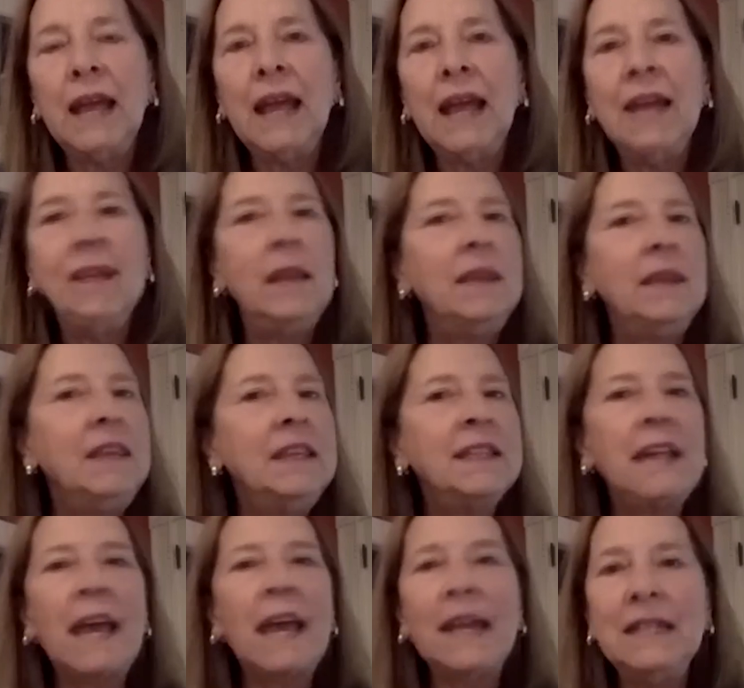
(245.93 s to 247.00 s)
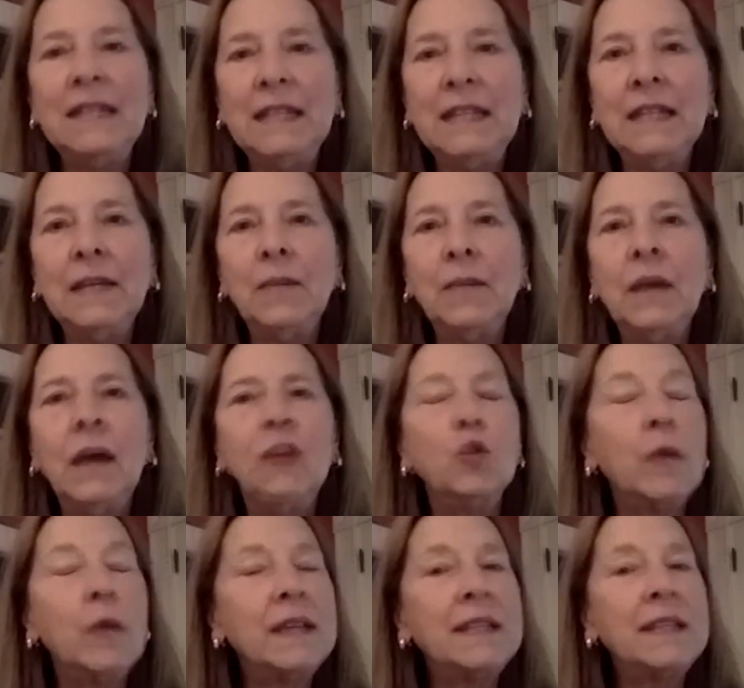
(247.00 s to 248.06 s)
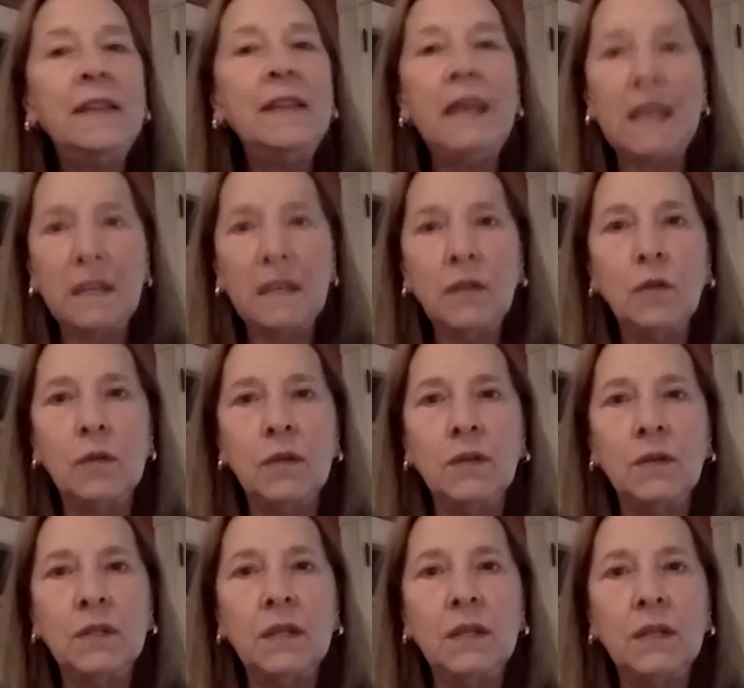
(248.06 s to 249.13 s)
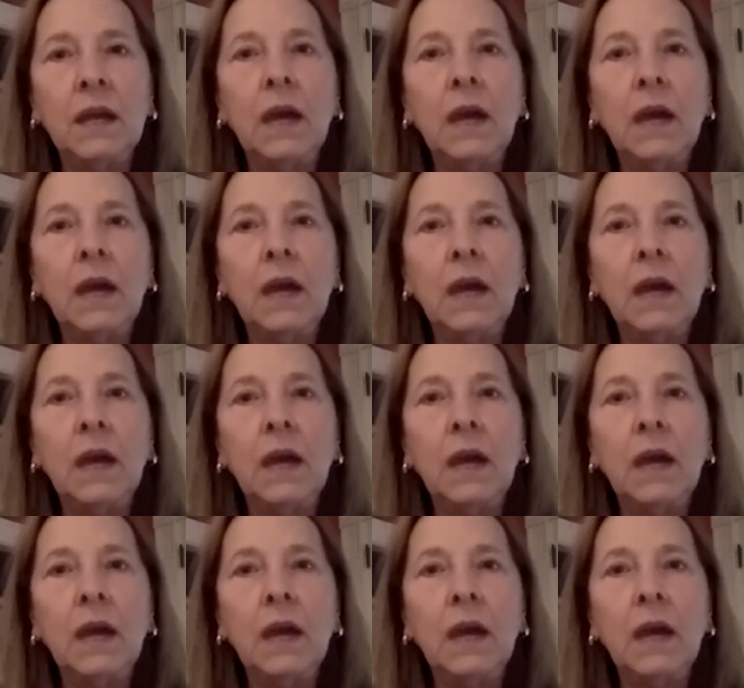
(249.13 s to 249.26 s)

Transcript: And this idea, addressing the ignorance